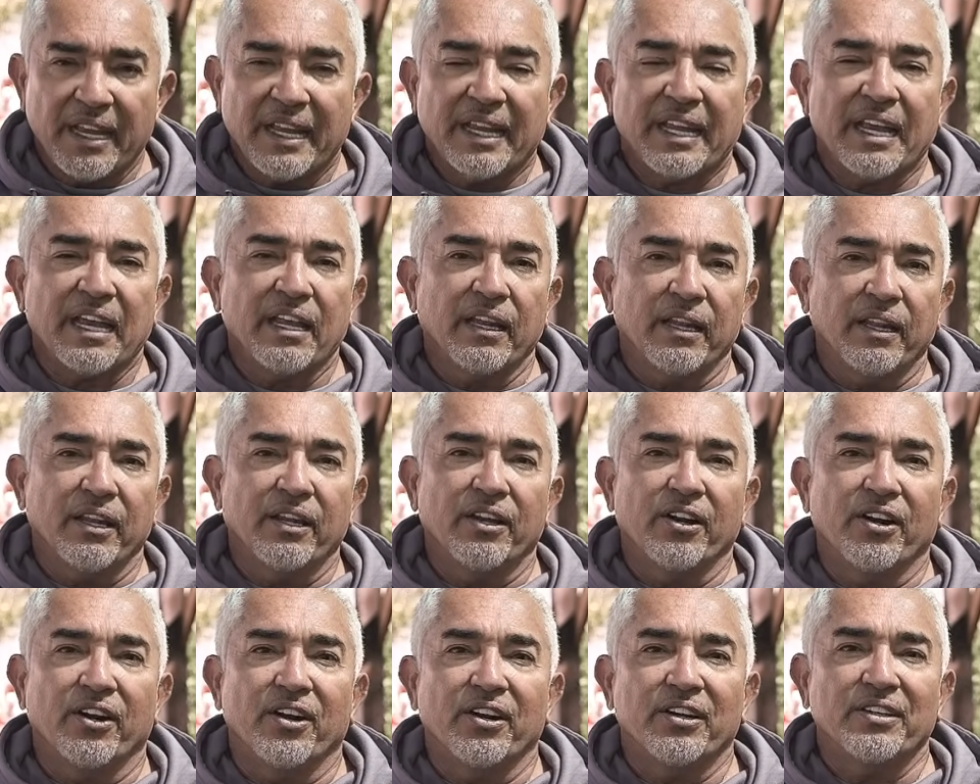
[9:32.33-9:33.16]
can
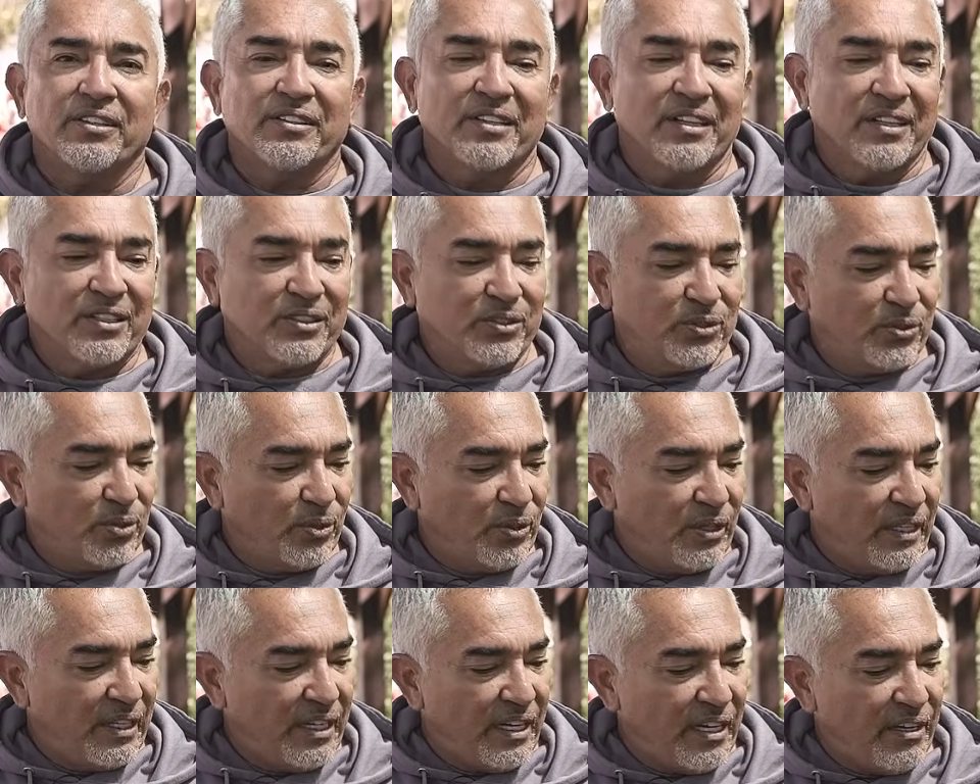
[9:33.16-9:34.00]
learn to
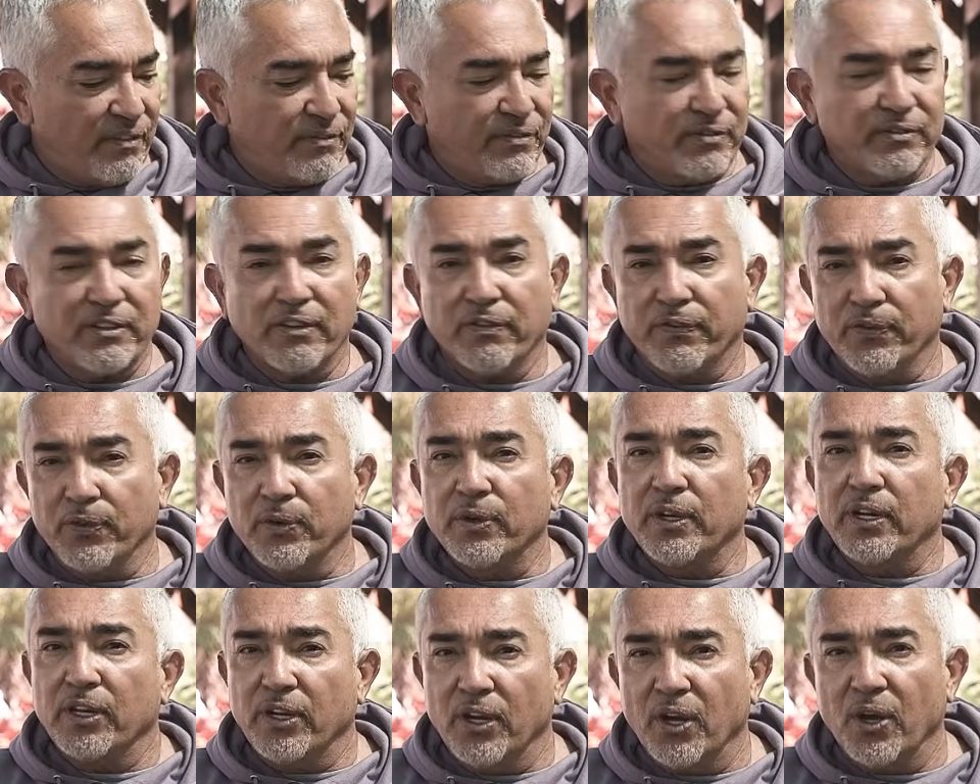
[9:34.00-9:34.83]
leave the
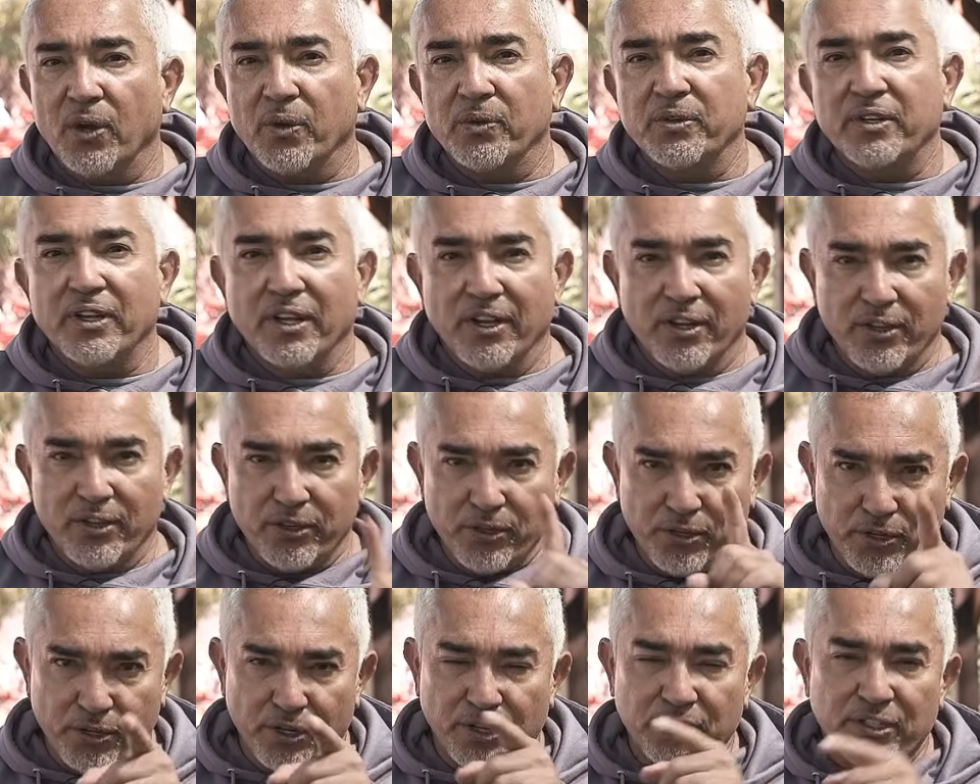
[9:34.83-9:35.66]
food alone,
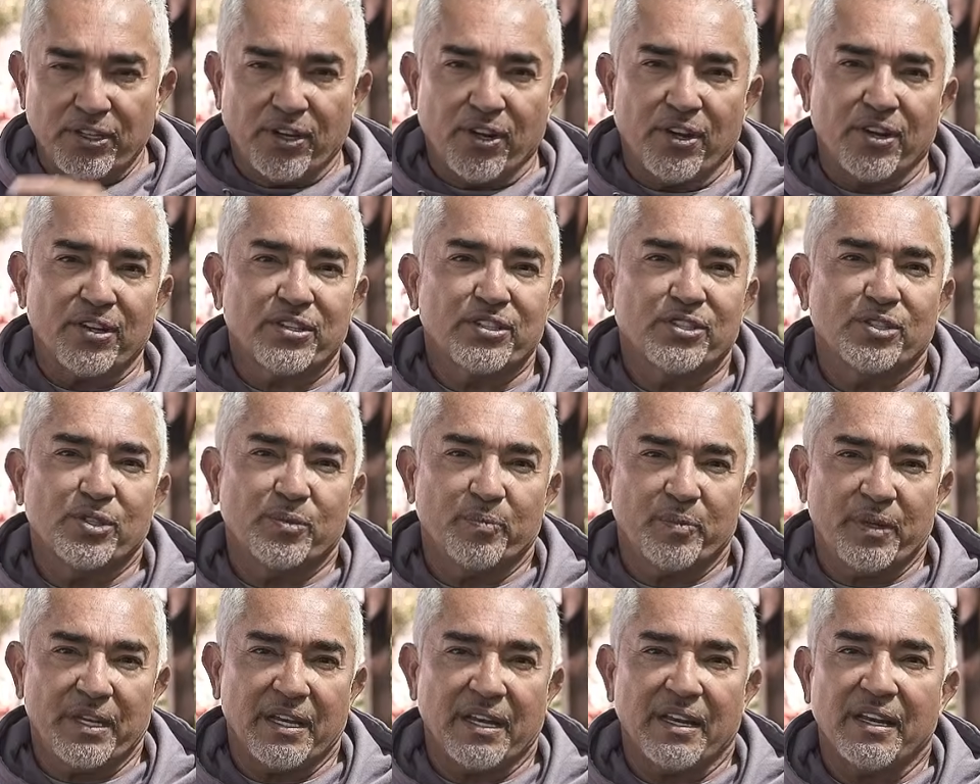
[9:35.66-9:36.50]
your dog should
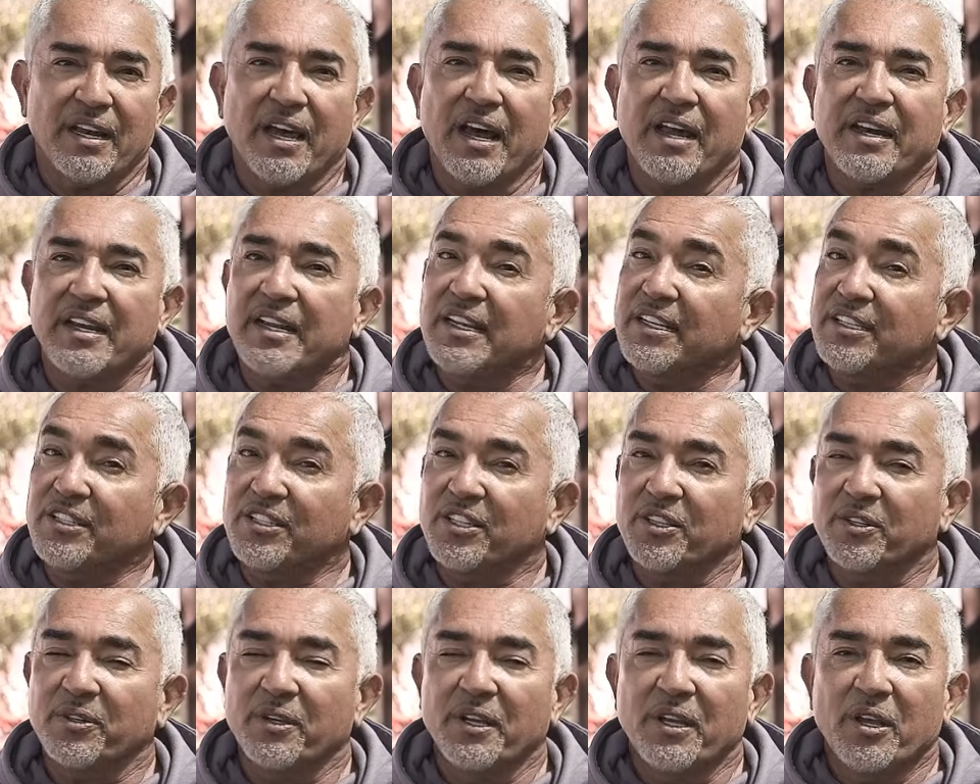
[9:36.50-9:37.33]
be a lot
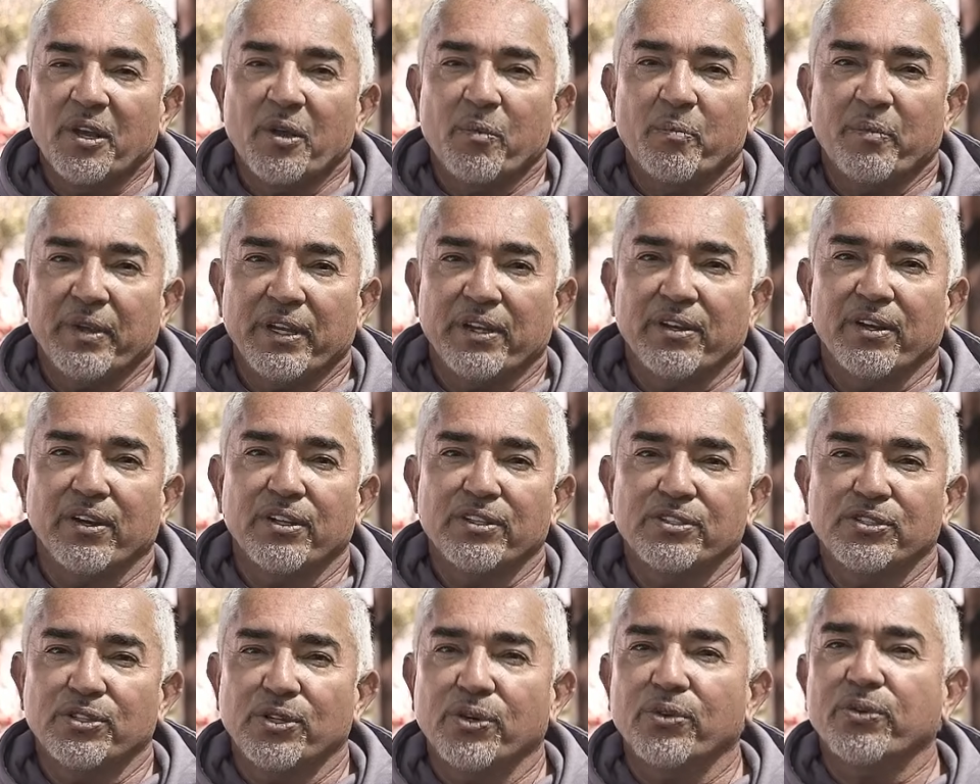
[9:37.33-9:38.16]
easier
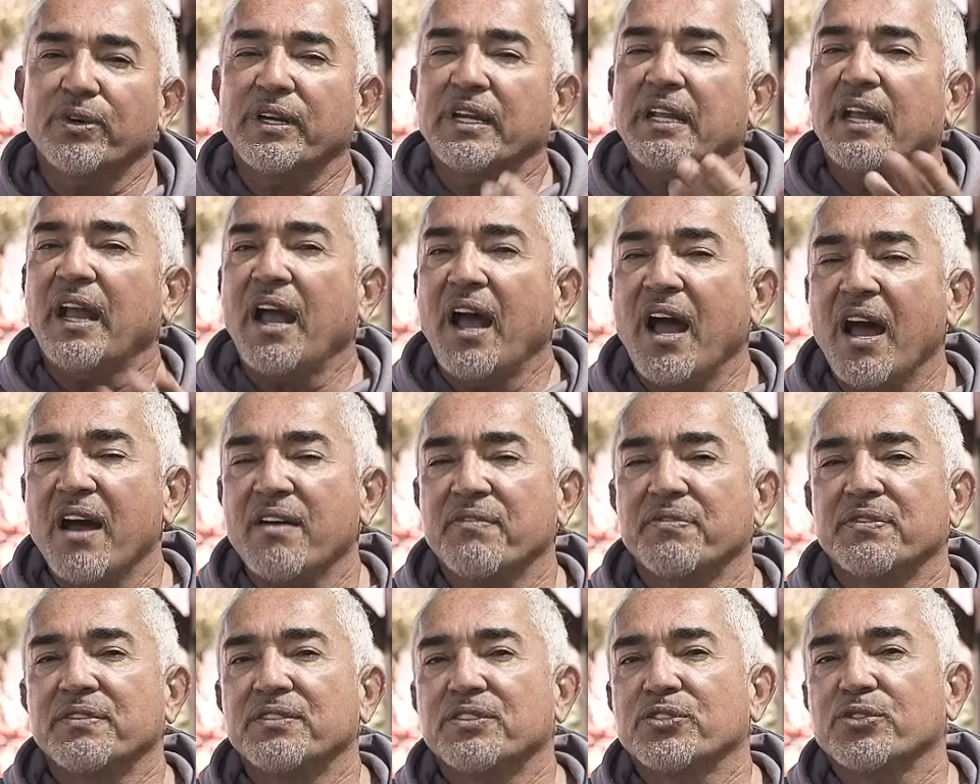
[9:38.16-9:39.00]
because you already
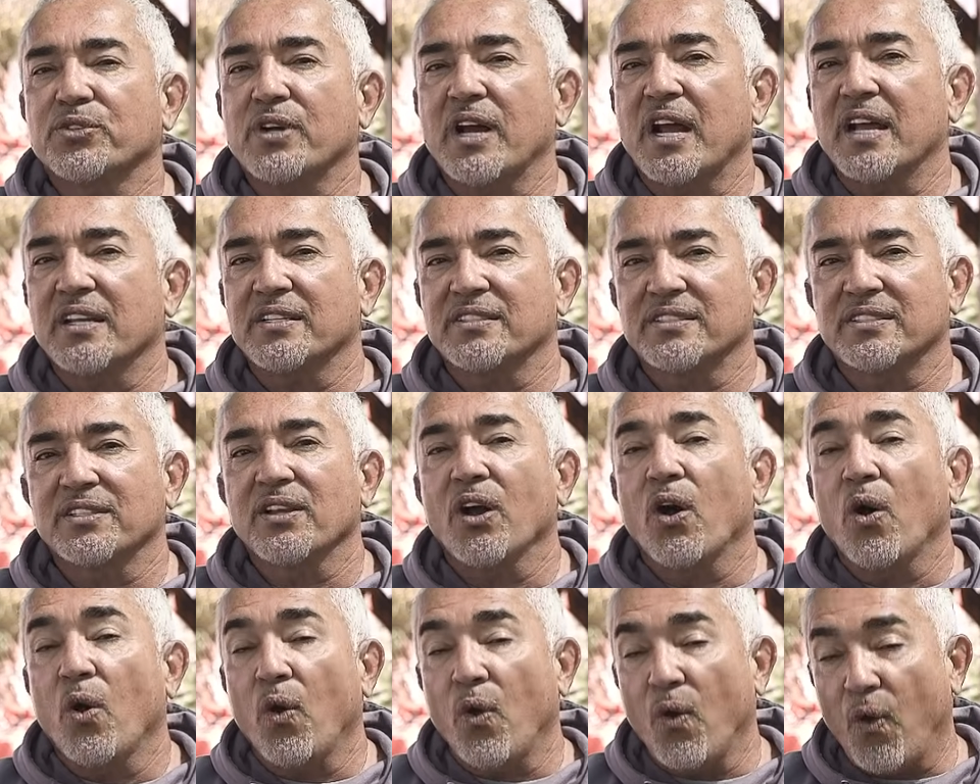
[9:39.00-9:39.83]
have trust,
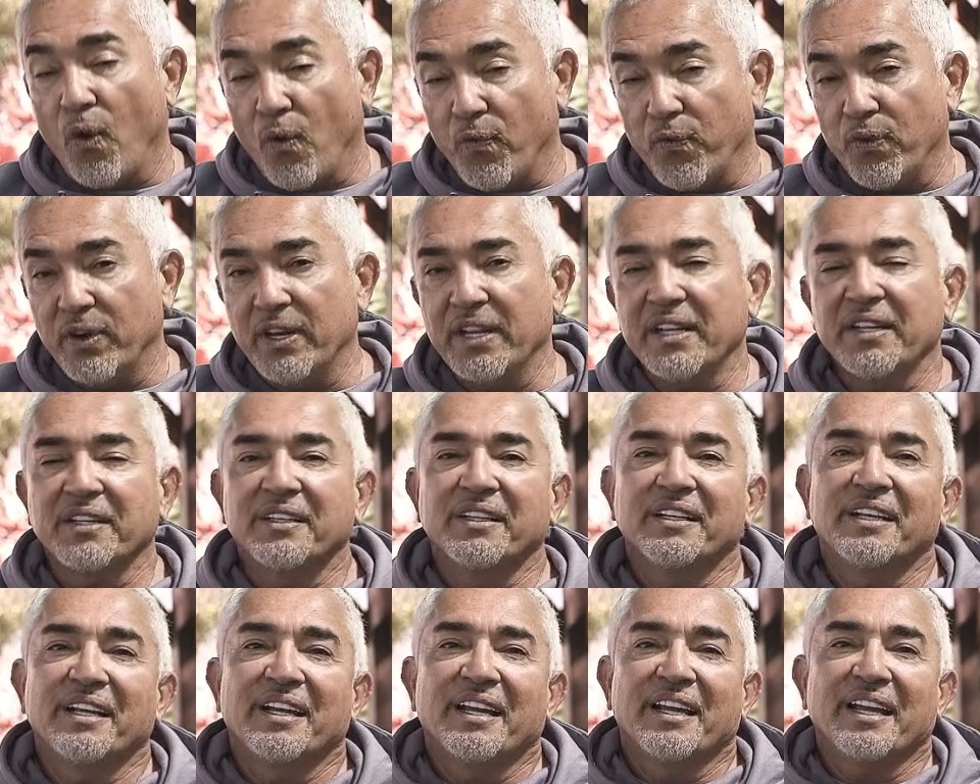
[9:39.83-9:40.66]
hopefully,
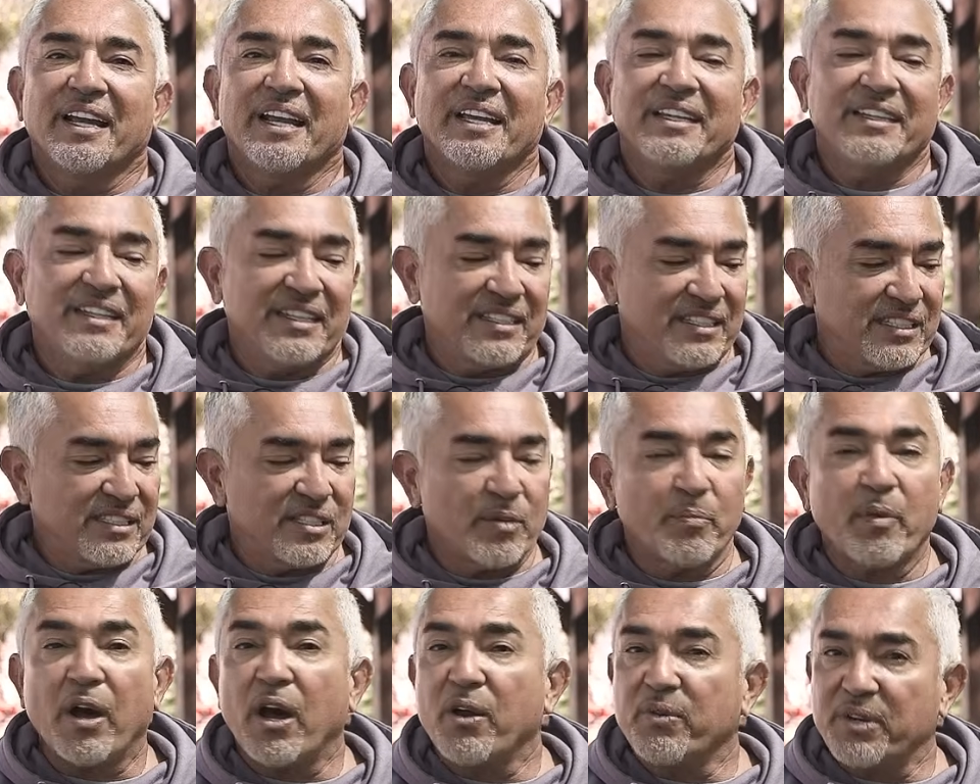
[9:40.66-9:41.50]
and this is
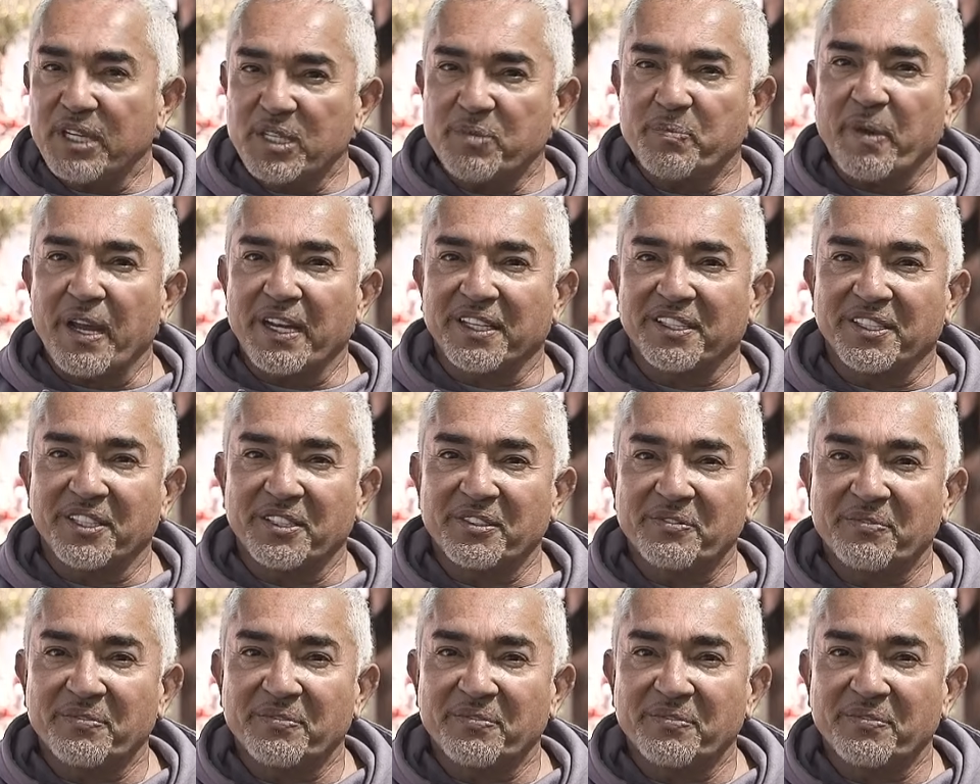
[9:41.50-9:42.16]
about respect.